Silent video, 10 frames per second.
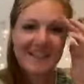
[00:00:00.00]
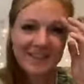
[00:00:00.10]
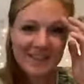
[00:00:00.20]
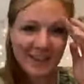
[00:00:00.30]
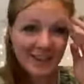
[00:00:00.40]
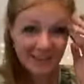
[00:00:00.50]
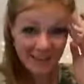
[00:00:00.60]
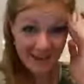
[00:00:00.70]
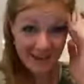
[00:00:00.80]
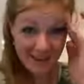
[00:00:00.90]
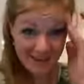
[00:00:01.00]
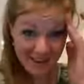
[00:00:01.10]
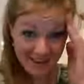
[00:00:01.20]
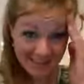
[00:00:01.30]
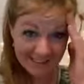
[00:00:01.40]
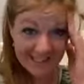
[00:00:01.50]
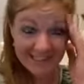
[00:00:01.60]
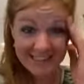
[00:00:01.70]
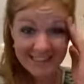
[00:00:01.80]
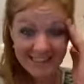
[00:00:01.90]
all the time, and
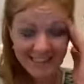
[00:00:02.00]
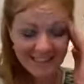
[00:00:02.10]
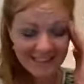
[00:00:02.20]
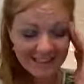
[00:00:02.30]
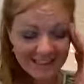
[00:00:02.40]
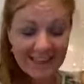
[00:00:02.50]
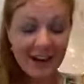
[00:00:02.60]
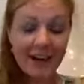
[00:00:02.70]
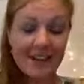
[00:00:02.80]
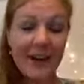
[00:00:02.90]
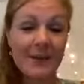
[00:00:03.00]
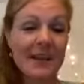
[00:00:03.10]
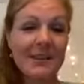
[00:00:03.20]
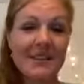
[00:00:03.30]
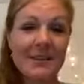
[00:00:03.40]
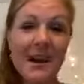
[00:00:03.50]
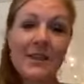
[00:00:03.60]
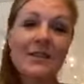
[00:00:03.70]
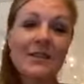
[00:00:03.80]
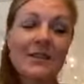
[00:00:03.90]
it's there are timelines. You have
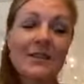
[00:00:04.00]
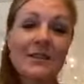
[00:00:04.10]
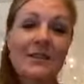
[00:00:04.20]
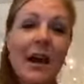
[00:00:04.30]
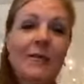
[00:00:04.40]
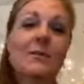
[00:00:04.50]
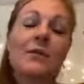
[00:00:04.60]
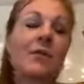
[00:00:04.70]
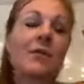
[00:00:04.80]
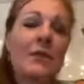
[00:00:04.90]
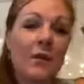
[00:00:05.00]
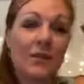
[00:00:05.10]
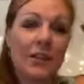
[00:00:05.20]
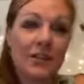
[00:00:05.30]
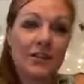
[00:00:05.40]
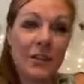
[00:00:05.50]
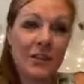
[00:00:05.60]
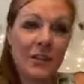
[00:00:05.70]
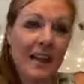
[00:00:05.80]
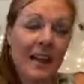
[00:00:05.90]
to be really aware that you're
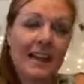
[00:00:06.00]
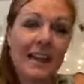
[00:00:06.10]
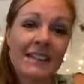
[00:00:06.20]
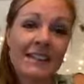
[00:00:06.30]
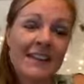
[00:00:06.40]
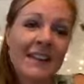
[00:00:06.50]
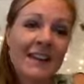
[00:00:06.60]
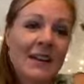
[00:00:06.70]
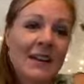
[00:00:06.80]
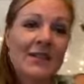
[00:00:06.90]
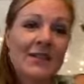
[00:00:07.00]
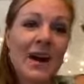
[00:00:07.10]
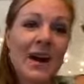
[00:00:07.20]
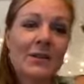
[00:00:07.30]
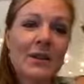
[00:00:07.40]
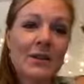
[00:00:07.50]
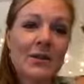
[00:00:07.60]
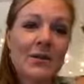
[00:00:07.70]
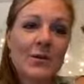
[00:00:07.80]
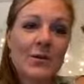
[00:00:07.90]
jumping timelines, so that when
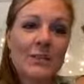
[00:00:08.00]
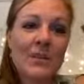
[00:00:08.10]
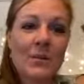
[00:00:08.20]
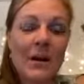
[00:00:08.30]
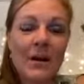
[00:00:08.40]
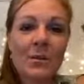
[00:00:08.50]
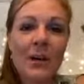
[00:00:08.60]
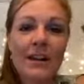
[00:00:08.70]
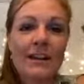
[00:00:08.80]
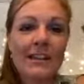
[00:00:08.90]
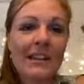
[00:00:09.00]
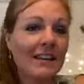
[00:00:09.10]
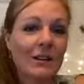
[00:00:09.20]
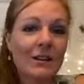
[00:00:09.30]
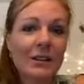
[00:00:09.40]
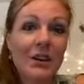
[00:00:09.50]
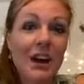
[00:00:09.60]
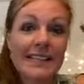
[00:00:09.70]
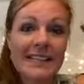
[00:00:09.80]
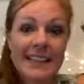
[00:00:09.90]
you jump on one, that you don't look
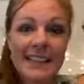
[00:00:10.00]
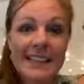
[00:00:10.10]
crazy.